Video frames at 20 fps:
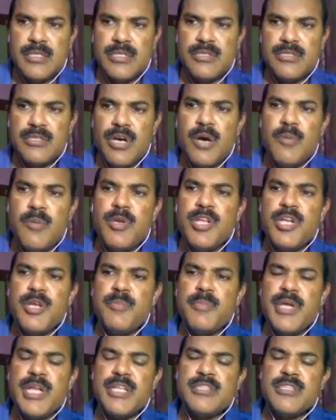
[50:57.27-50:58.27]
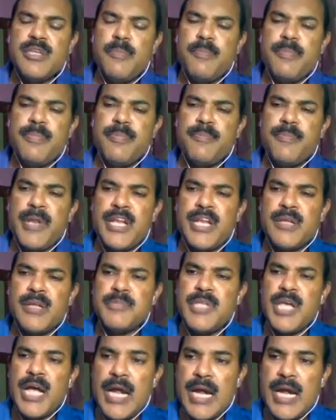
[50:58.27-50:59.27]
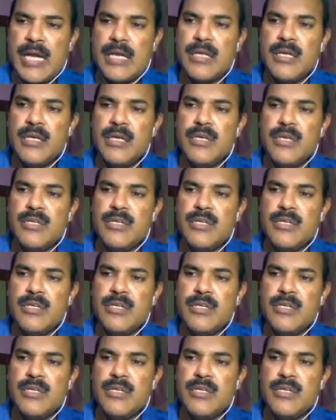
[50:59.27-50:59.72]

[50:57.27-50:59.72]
The thumb will remain in the plane of the hand.